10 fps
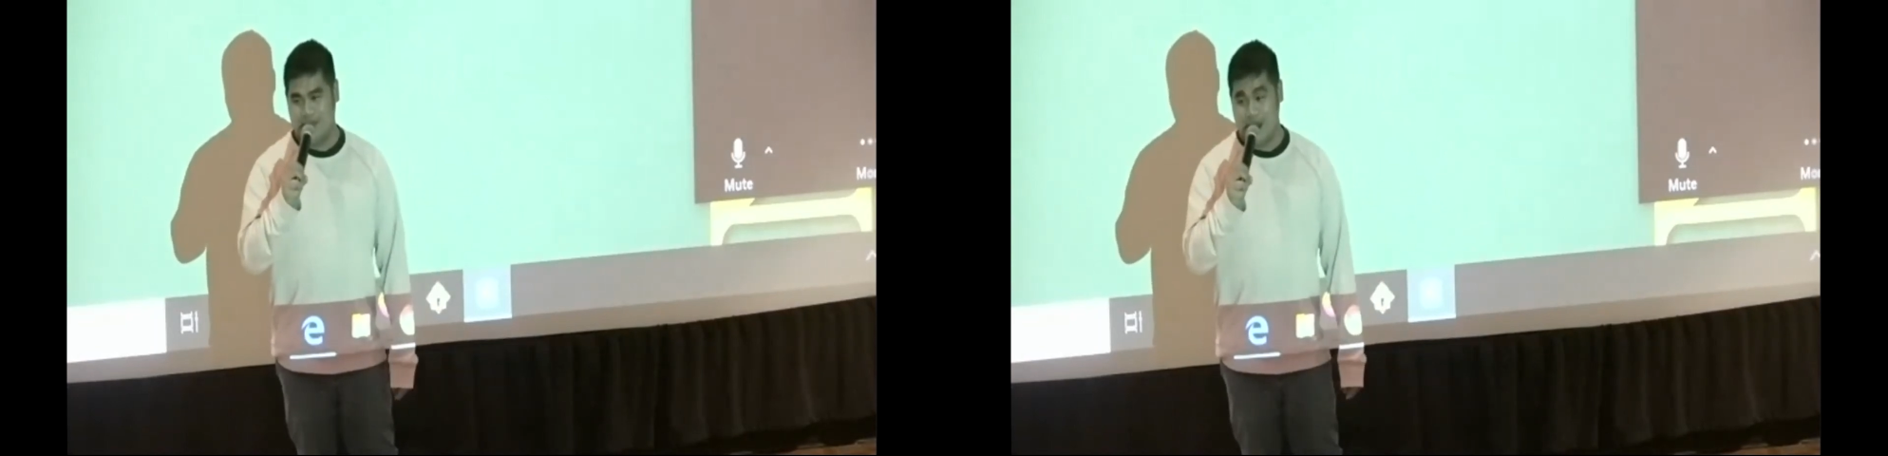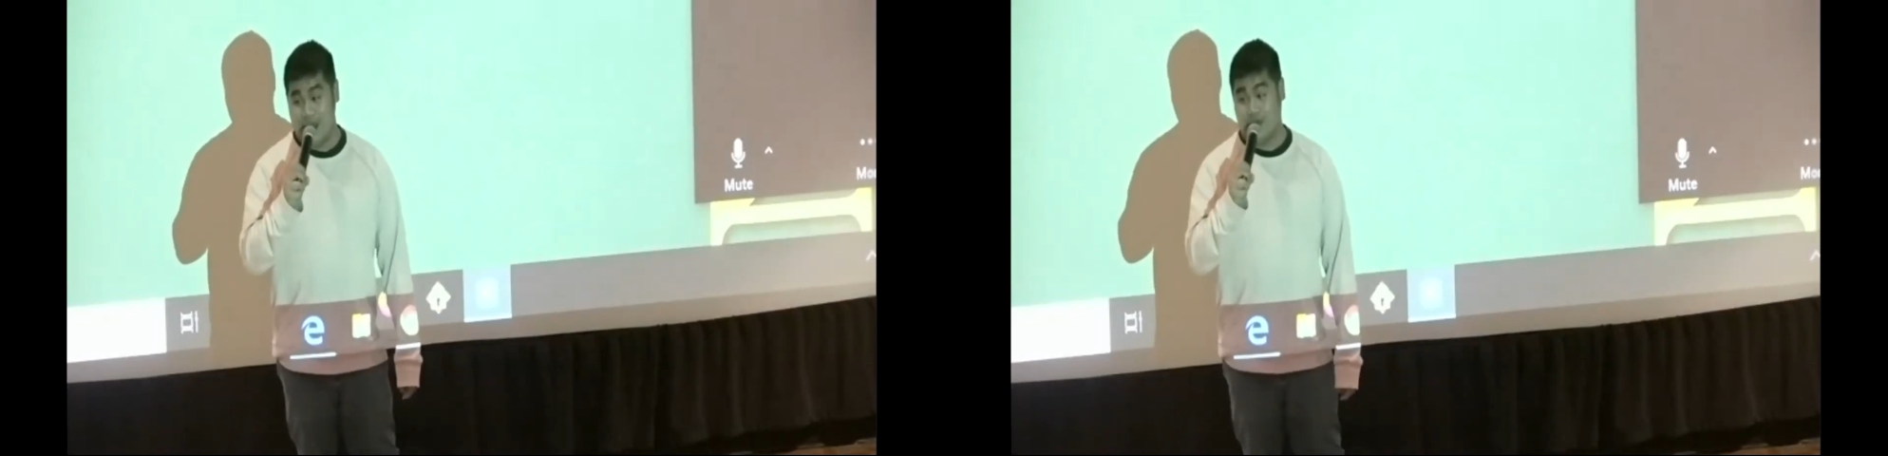
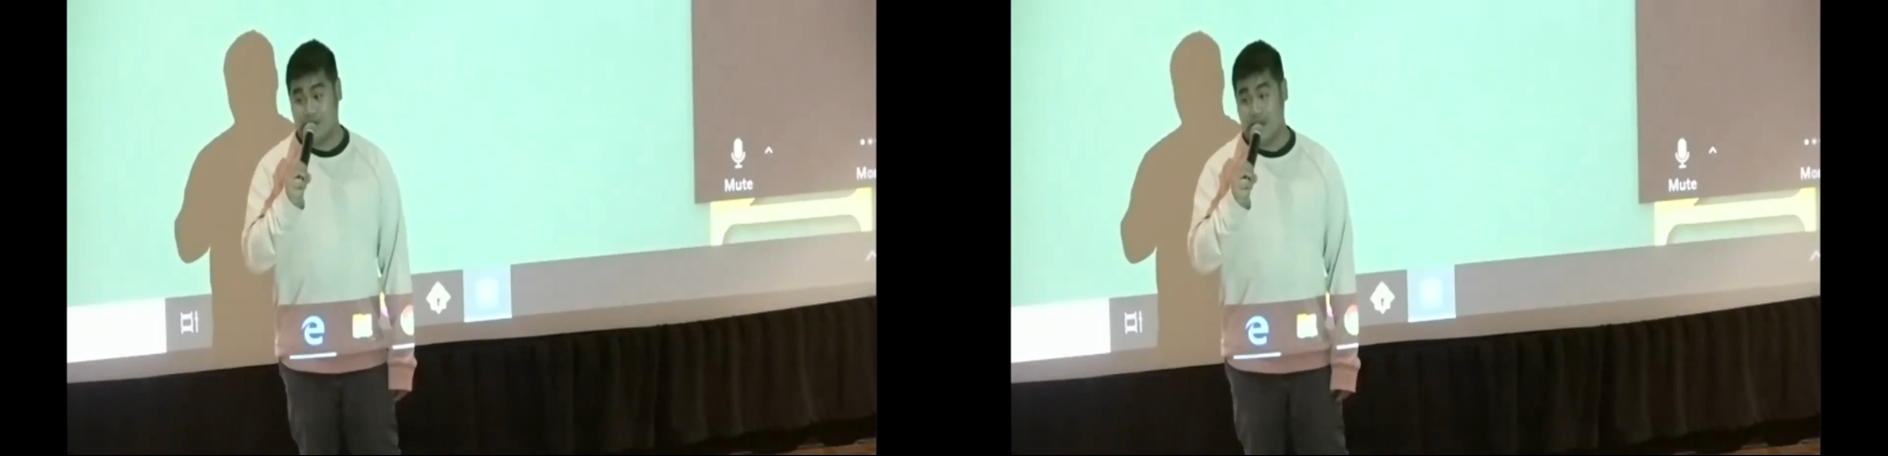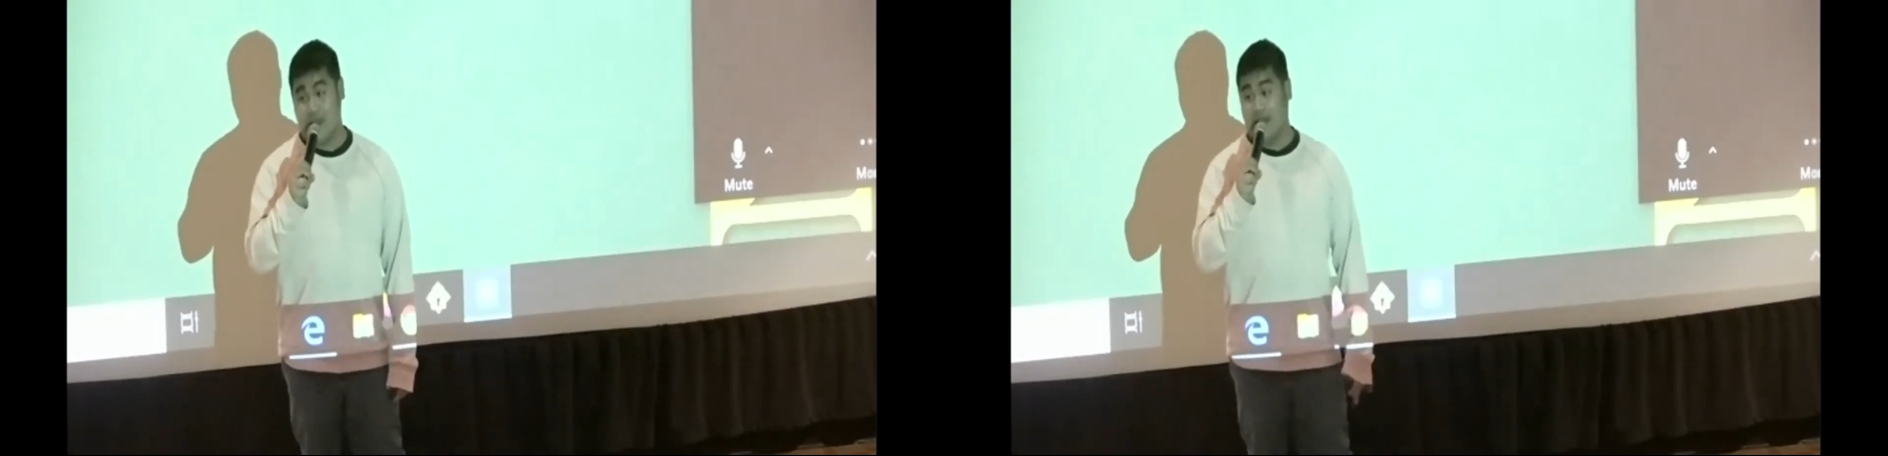And I was
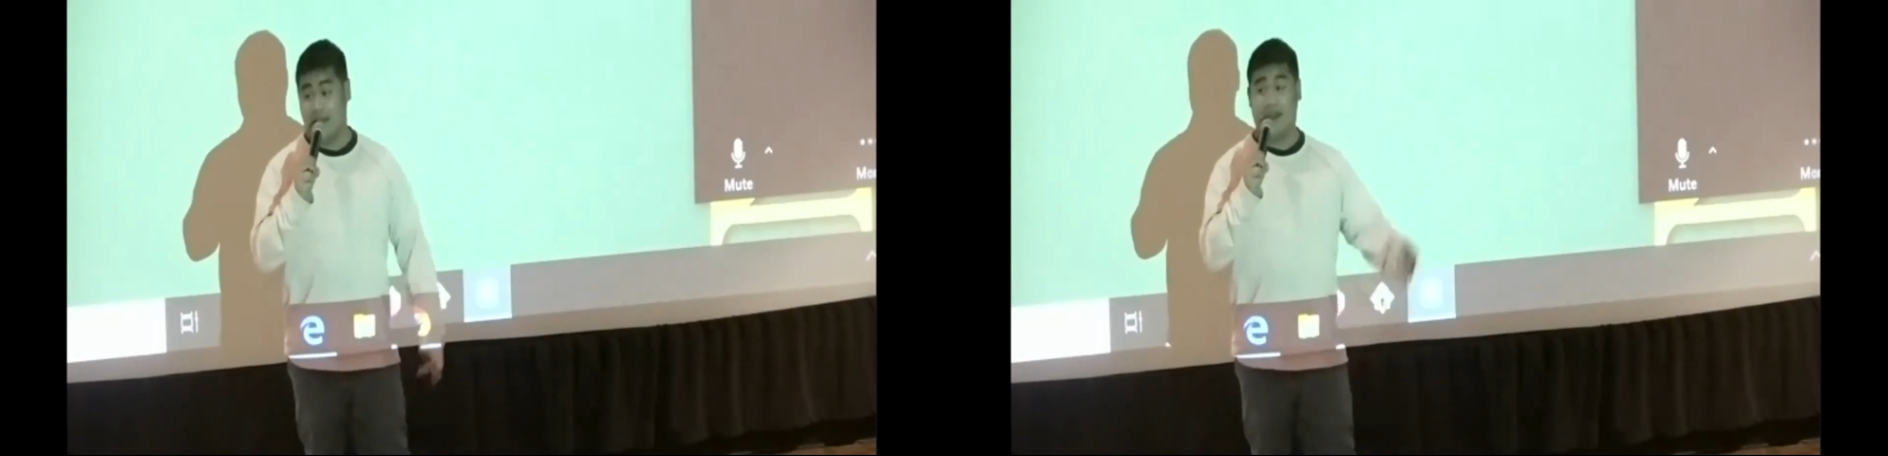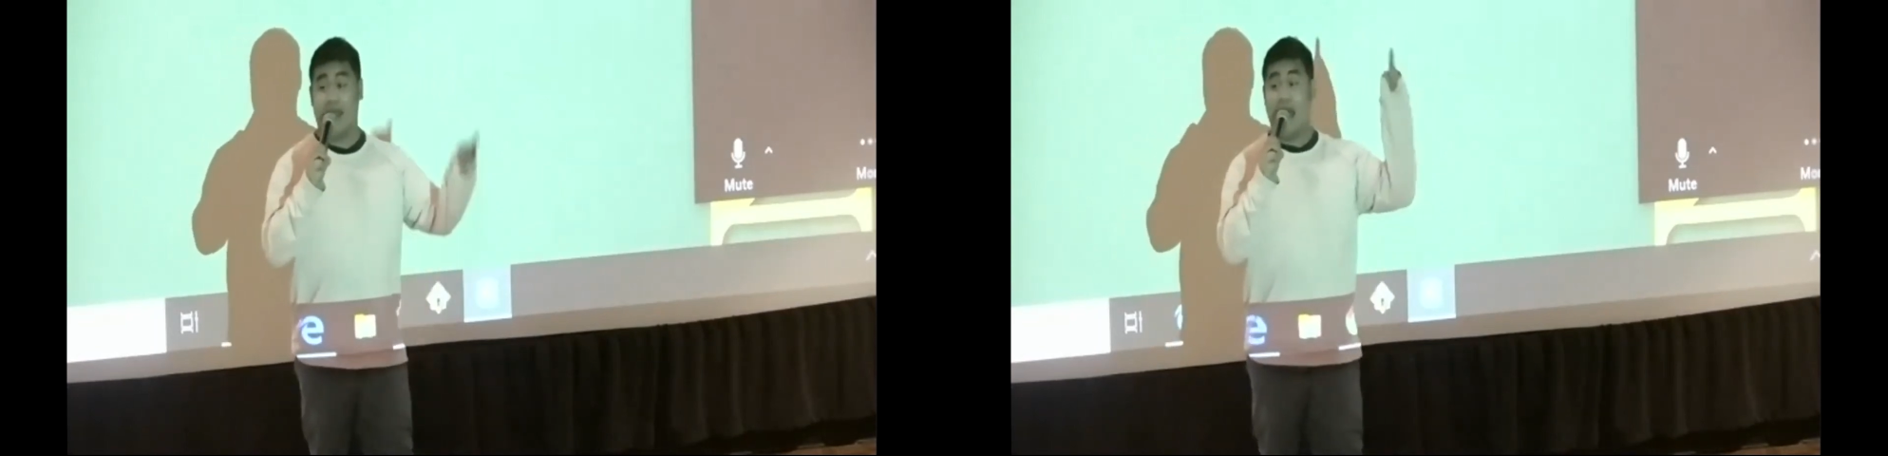
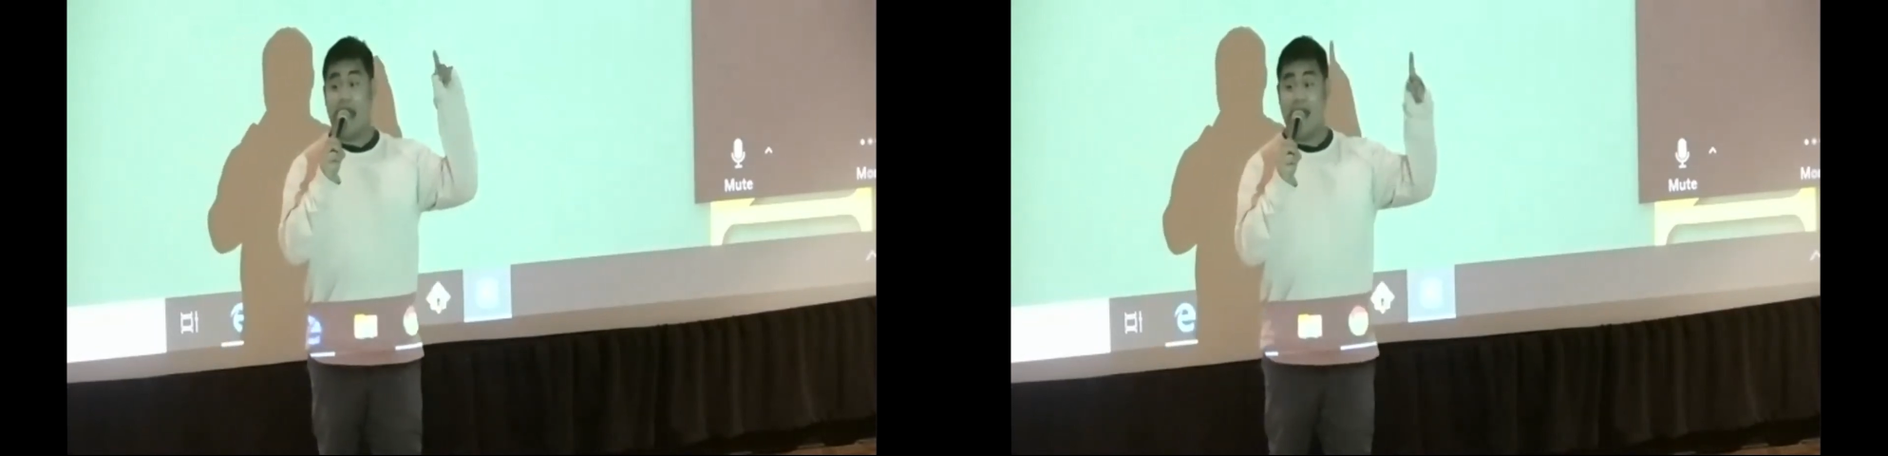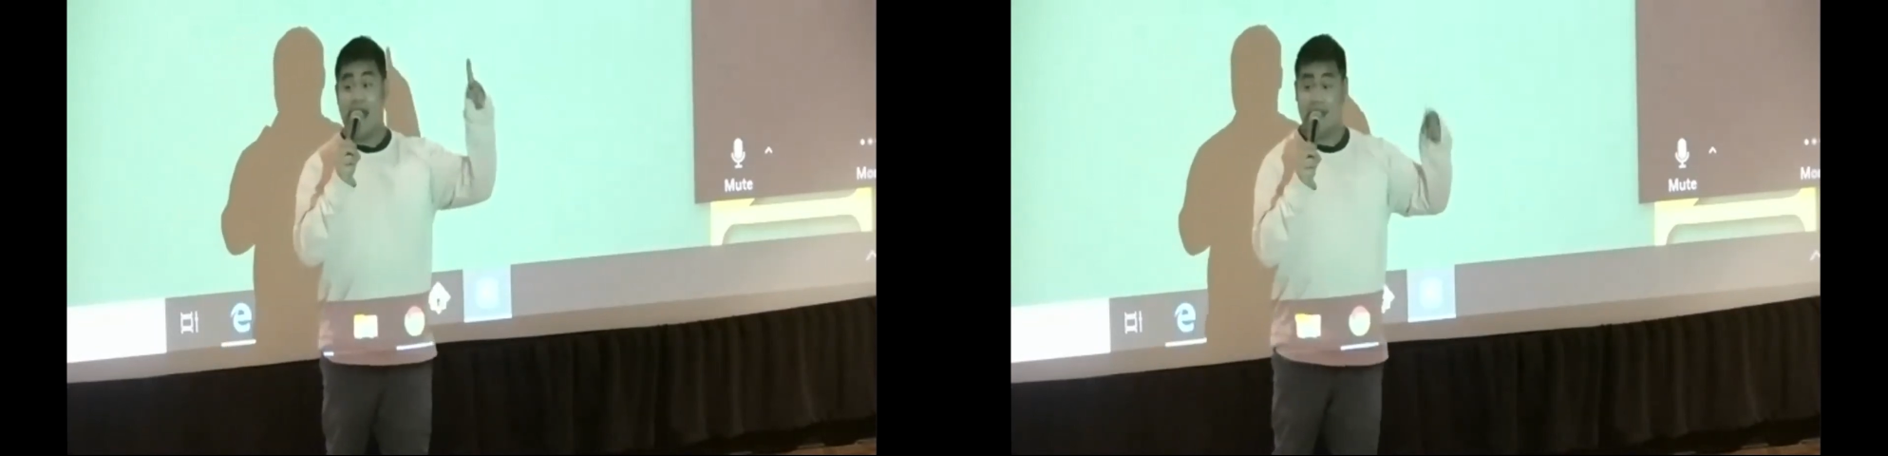like,
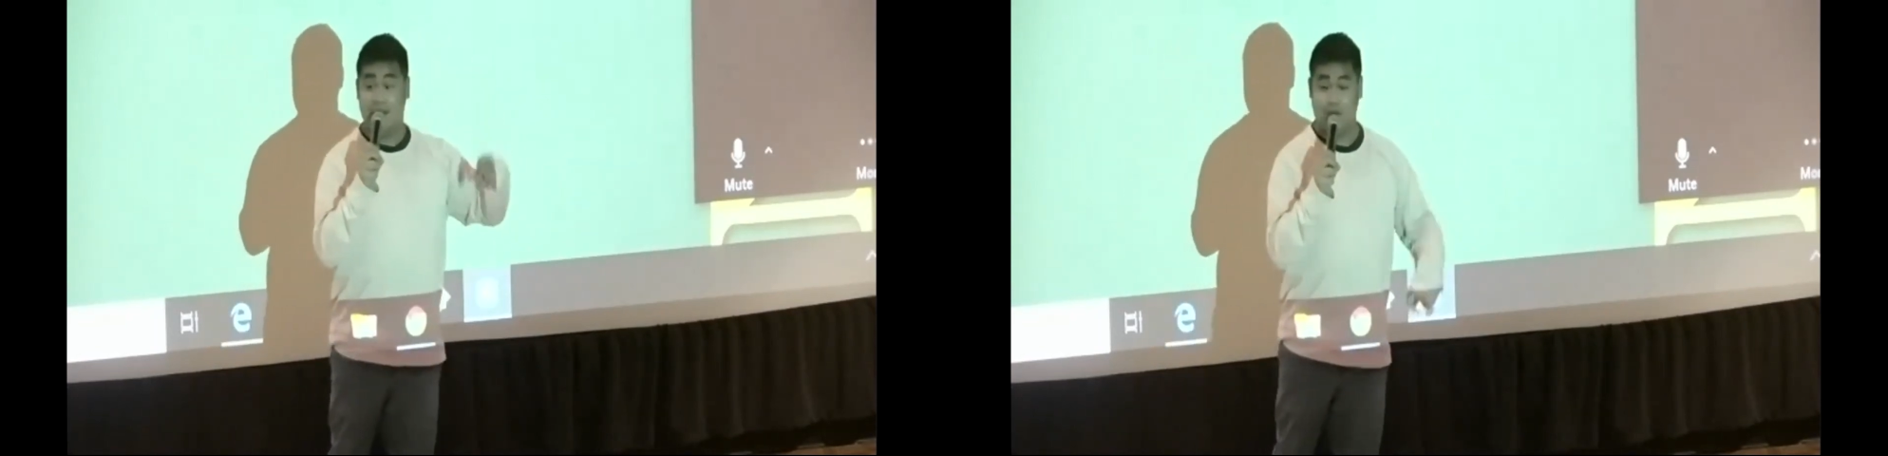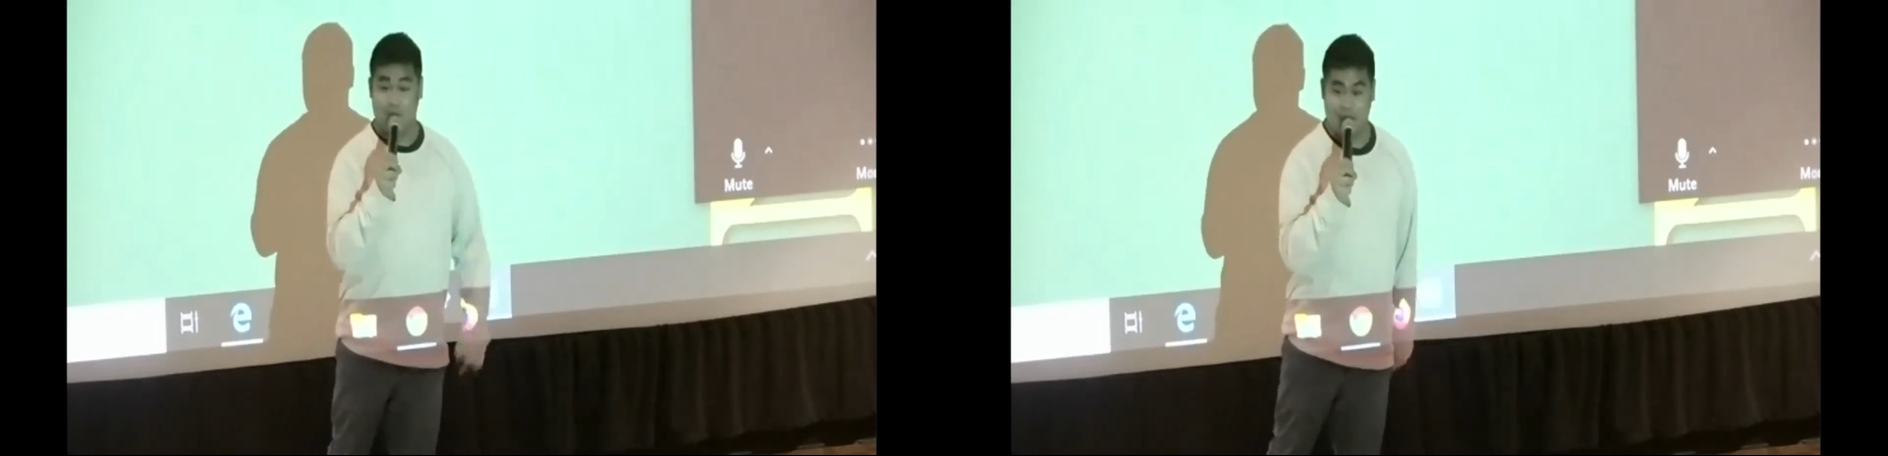I
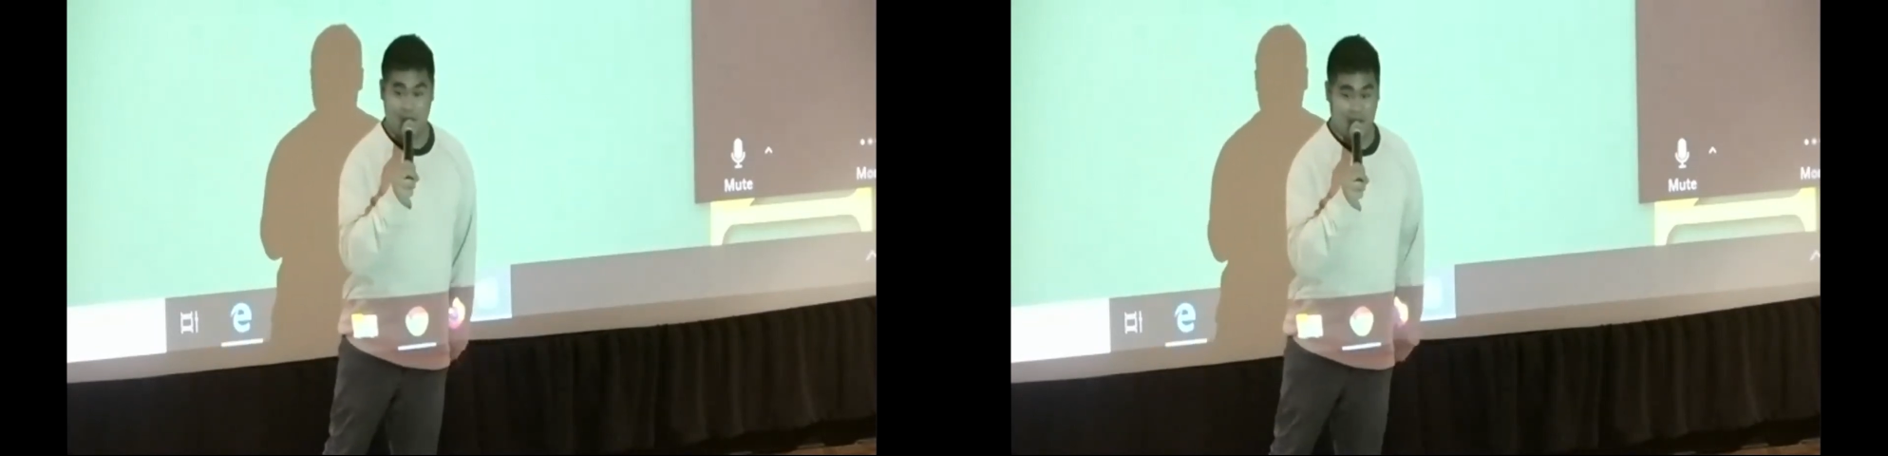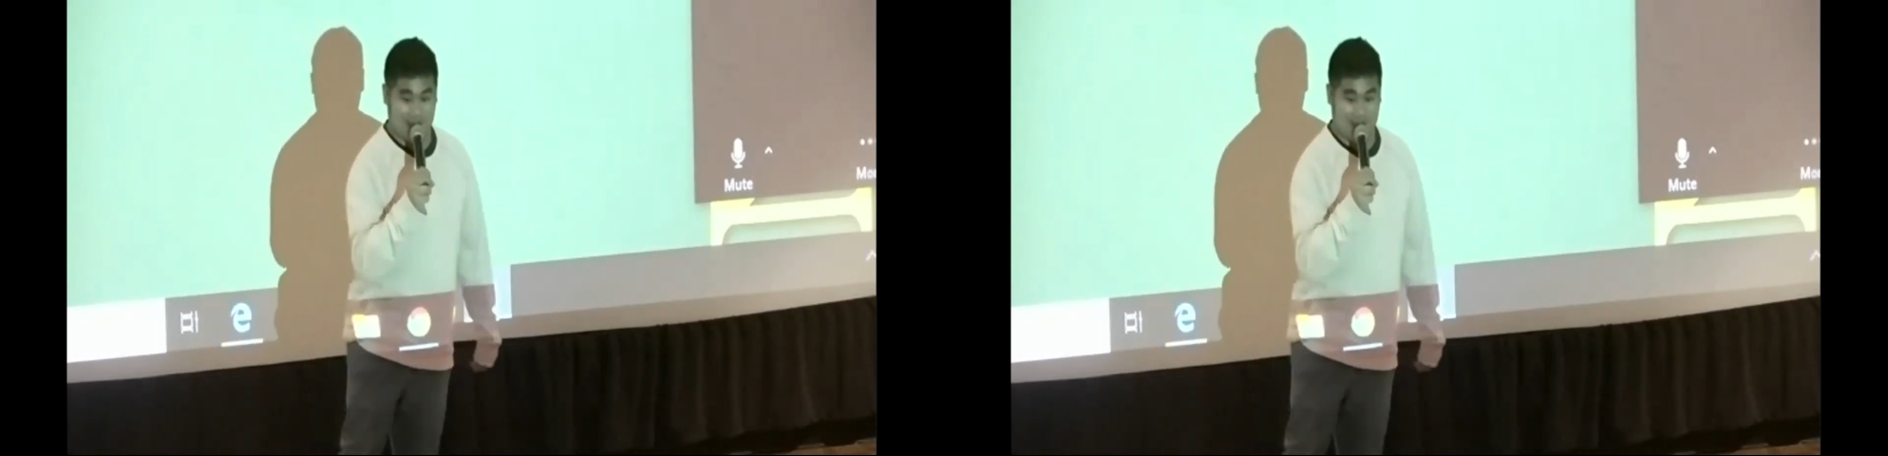do not.